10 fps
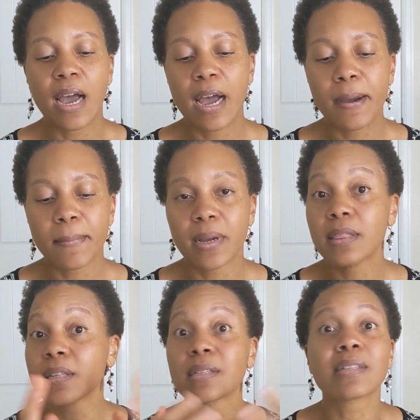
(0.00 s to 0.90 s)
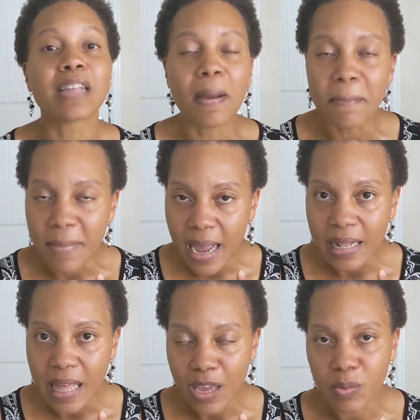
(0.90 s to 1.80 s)
And this is not
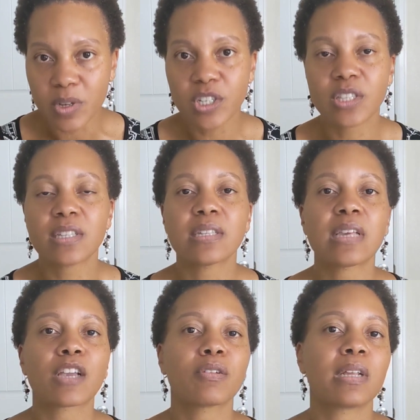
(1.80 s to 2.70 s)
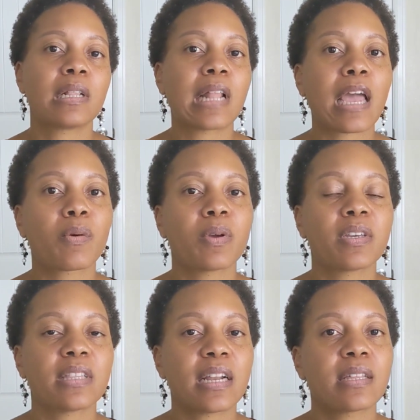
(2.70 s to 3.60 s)
my language. This is actually
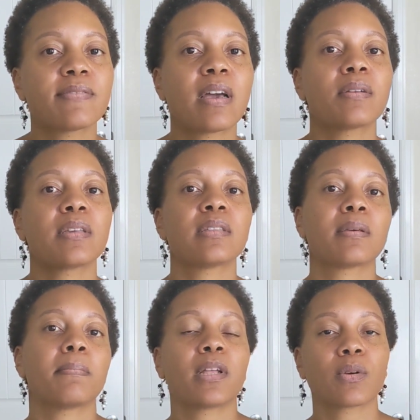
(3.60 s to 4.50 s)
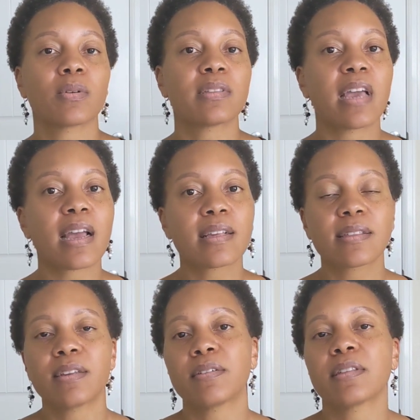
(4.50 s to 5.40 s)
language that is found in some medical
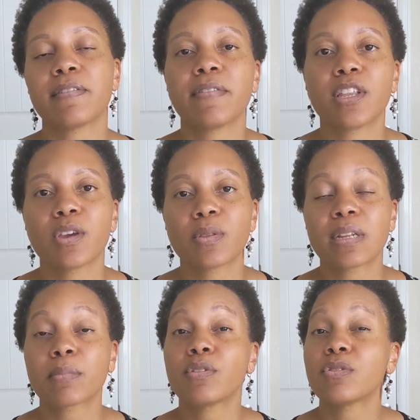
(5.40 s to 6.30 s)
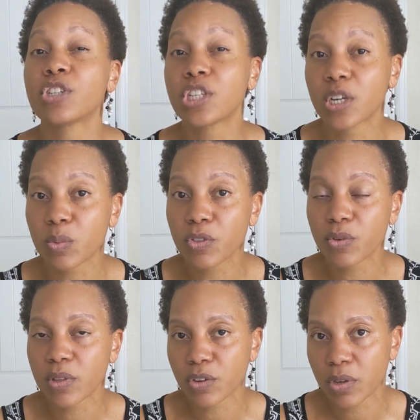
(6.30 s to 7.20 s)
texts. There is a video that I'm going to share with
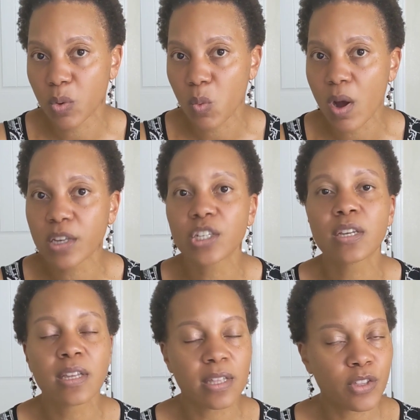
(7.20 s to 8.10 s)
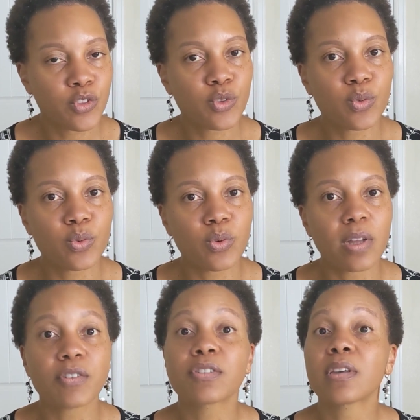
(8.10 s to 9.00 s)
you that you can watch to
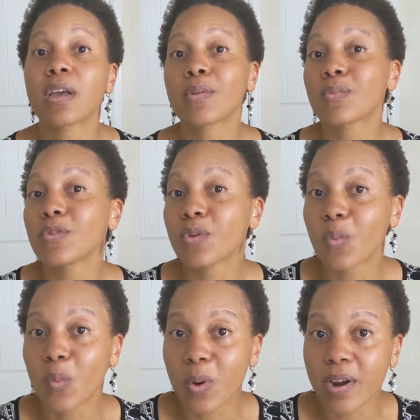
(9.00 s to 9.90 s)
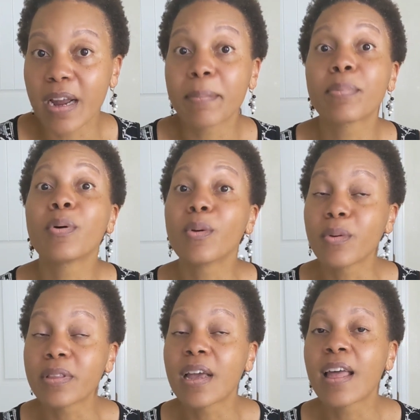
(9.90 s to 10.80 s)
understand, you know, where I
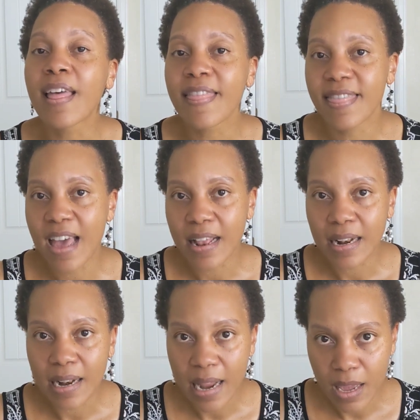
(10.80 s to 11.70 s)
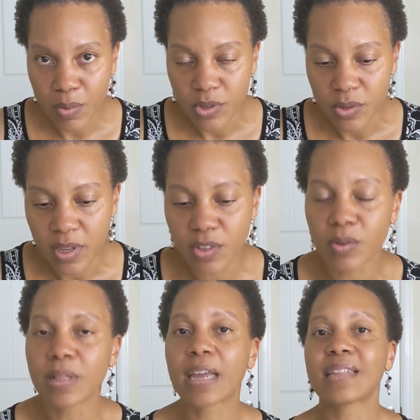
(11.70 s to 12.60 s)
pulled that language. Okay,
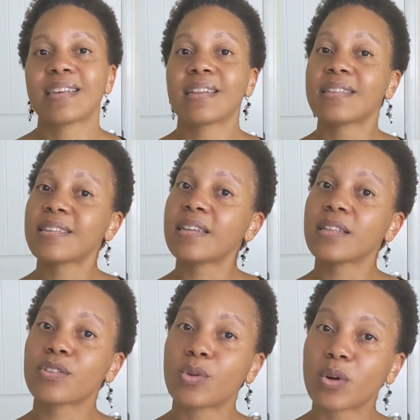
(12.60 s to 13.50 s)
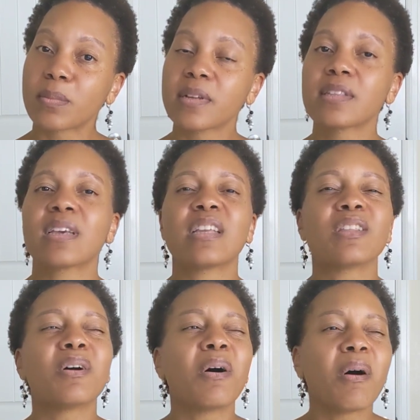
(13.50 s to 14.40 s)
so like I said, it's seen as dormant
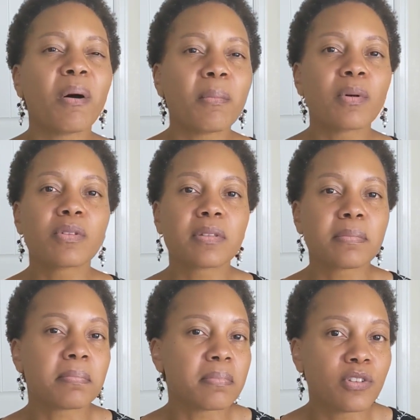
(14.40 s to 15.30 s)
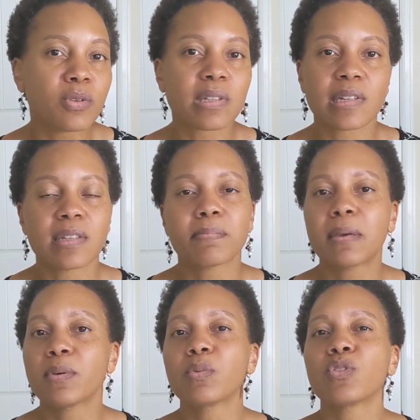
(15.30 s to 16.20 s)
and almost useless,
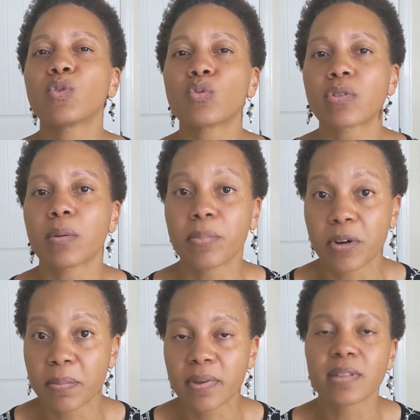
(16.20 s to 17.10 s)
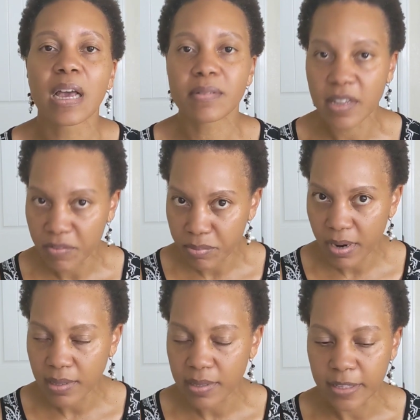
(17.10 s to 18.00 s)
maybe with no real purpose outside of
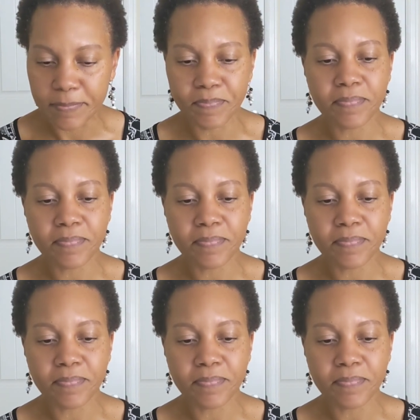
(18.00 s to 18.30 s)
pregnancy.